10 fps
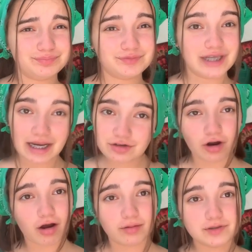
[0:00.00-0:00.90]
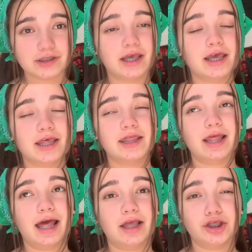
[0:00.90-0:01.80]
10 jobs
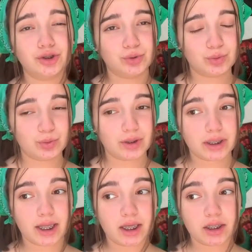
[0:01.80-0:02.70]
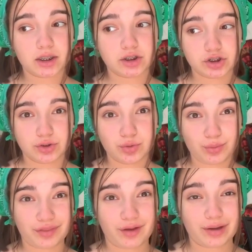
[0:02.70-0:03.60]
that you can do
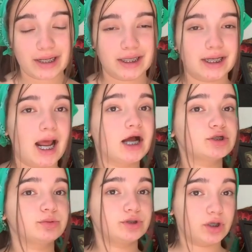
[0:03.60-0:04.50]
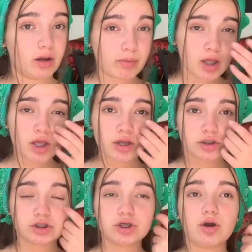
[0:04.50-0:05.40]
without getting an actual job.
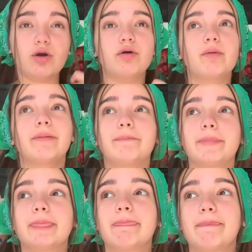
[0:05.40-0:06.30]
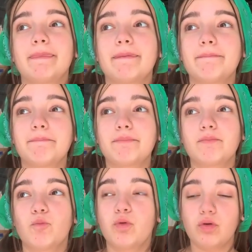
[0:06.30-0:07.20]
So,
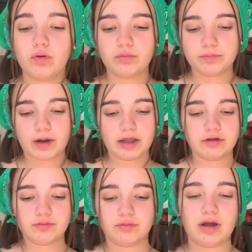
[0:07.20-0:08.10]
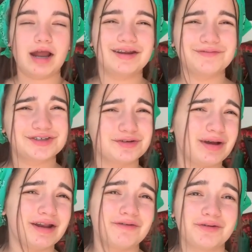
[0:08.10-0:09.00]
well, I don't kind of, so
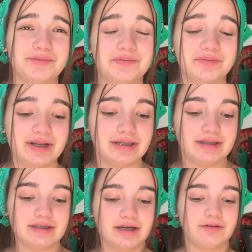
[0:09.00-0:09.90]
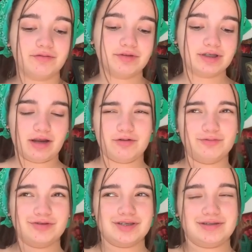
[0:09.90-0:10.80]
I don't know what I did the title. The title
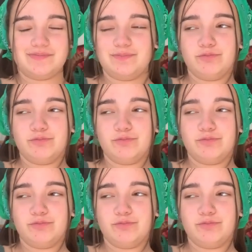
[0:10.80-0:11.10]
was